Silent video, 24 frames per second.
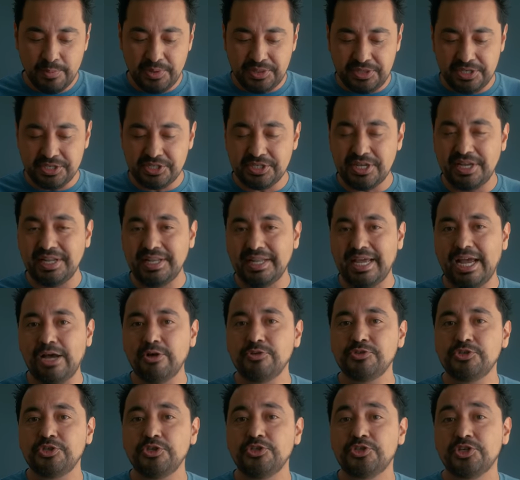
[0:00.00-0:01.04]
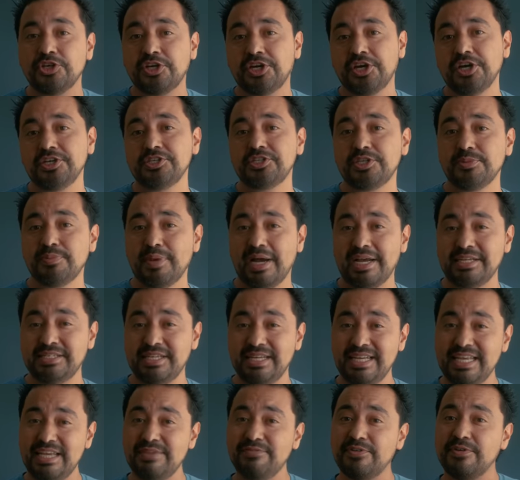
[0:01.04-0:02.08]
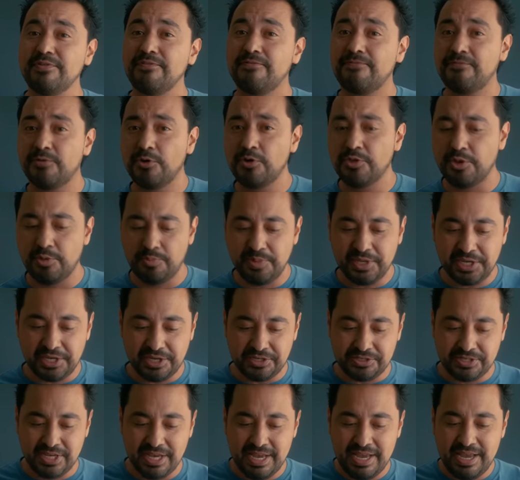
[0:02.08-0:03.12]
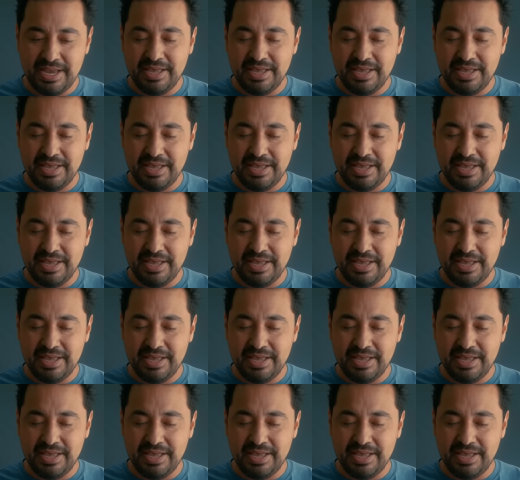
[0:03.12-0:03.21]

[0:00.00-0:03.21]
but this allows you to customize it even further because